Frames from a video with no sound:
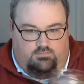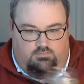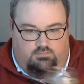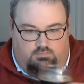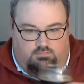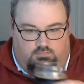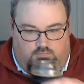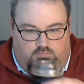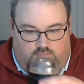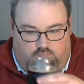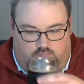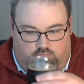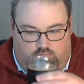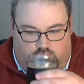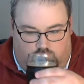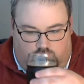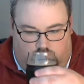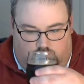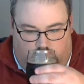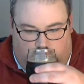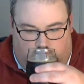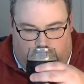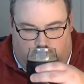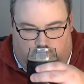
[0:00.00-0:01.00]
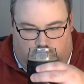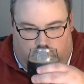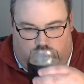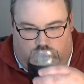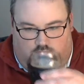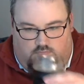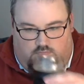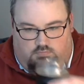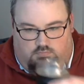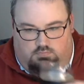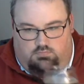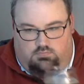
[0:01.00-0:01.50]

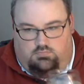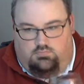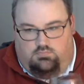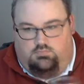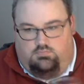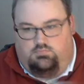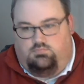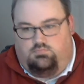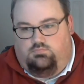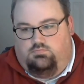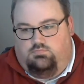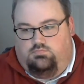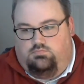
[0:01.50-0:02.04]
No one is speaking in this clip.